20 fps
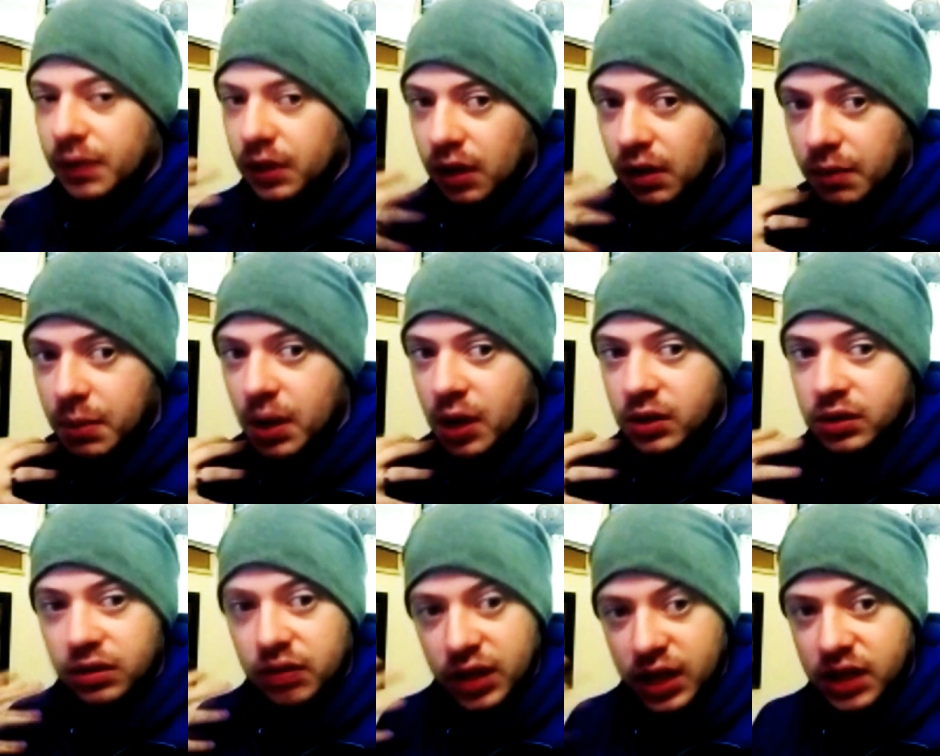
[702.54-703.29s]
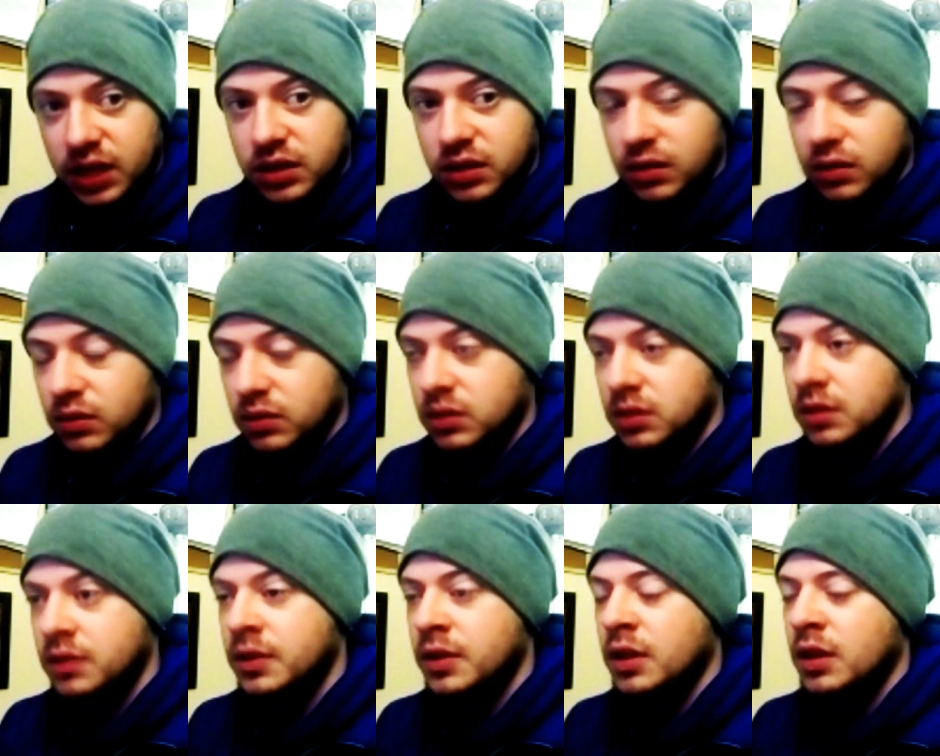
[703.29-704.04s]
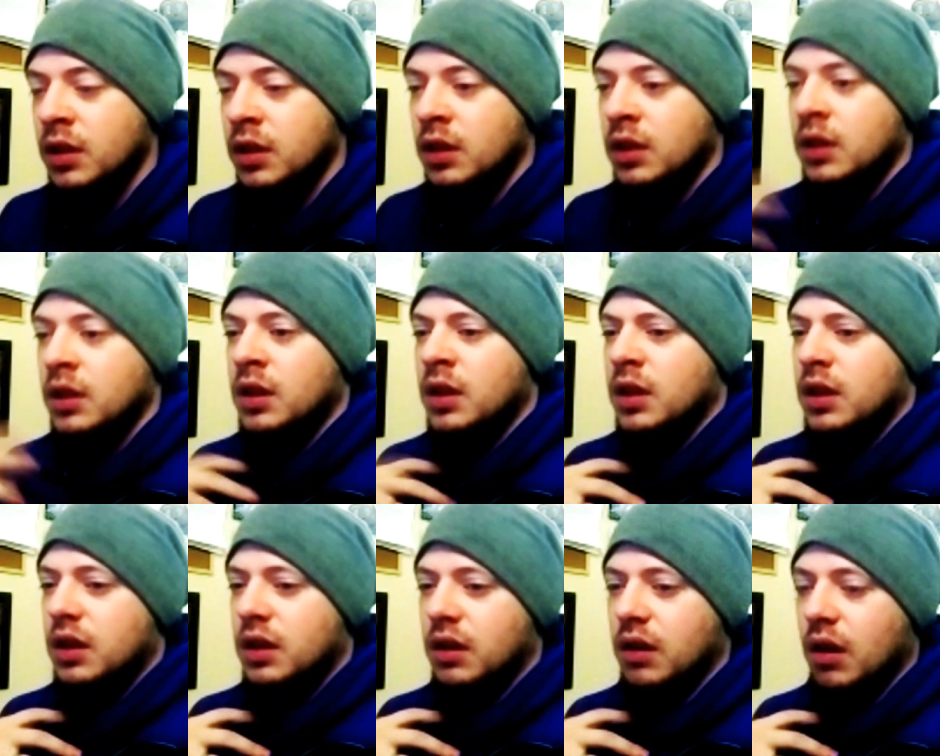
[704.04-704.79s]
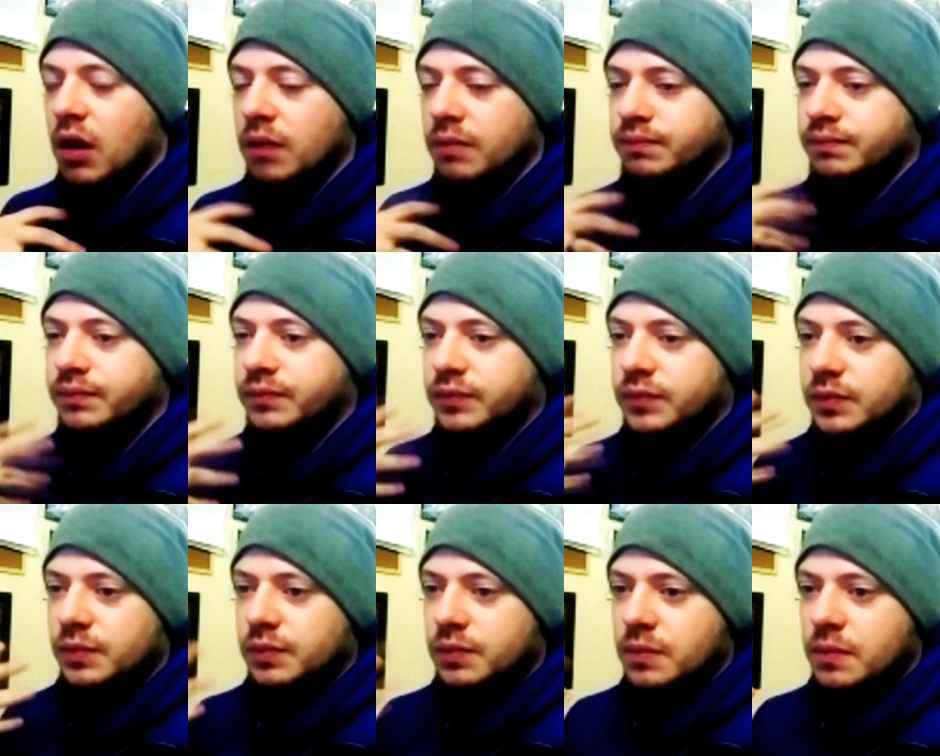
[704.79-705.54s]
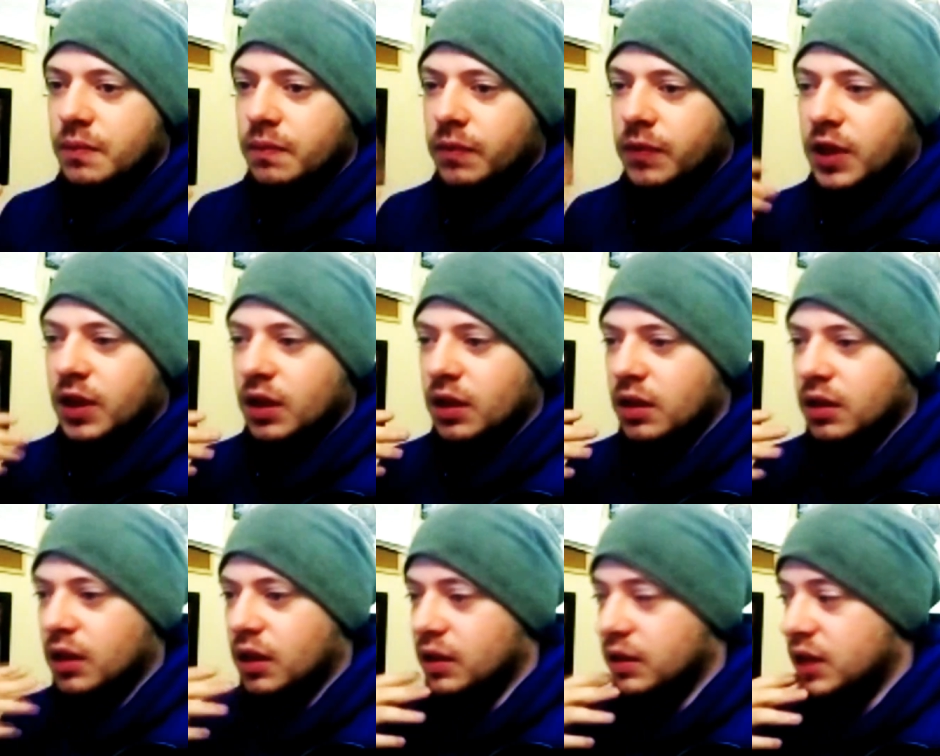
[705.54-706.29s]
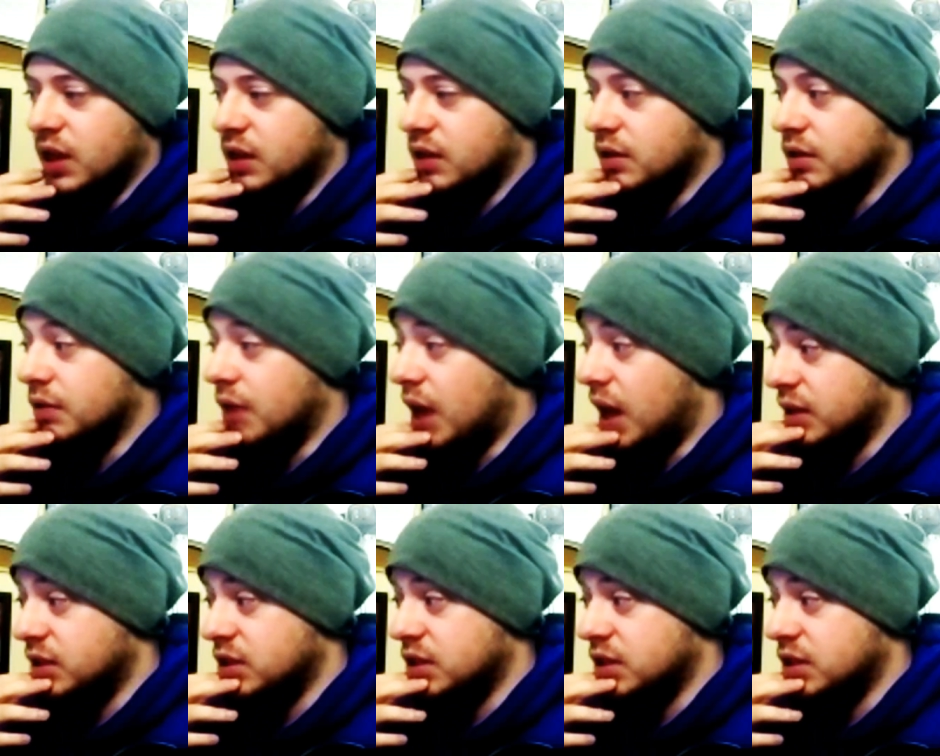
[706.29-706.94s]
had multiple personal issues, you know. And then